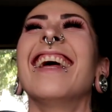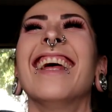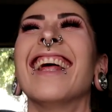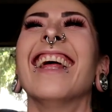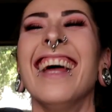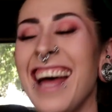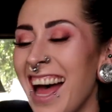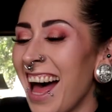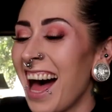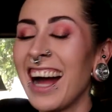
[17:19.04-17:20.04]

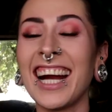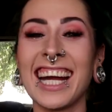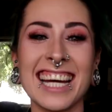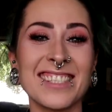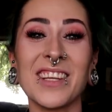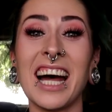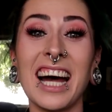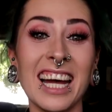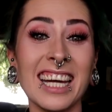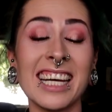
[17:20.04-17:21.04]
Alright guys, well
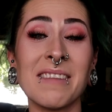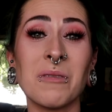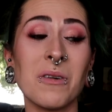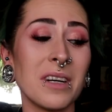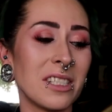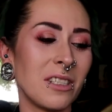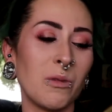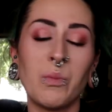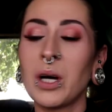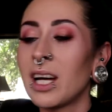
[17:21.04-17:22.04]
I am going to
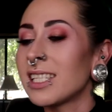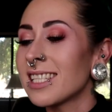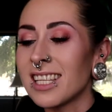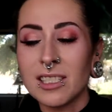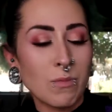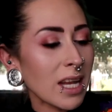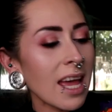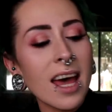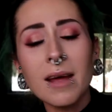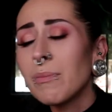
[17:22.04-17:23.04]
put this
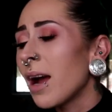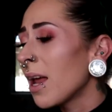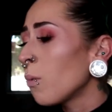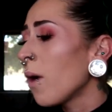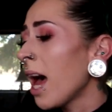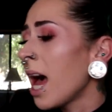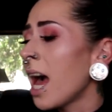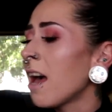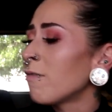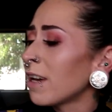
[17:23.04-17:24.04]
banana bread
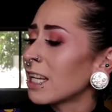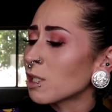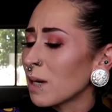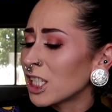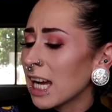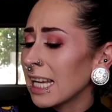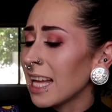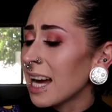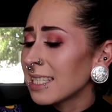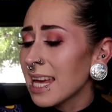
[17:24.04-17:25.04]
away, finish my chai
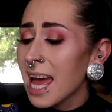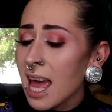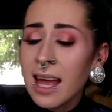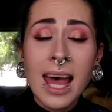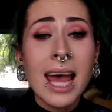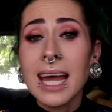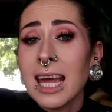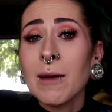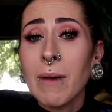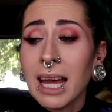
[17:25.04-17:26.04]
latte,
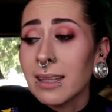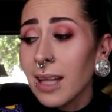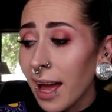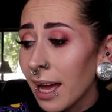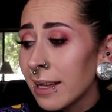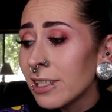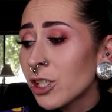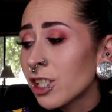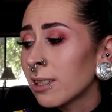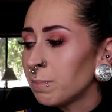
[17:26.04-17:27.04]
eat my
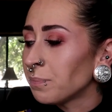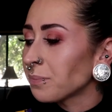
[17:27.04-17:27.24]
lunch,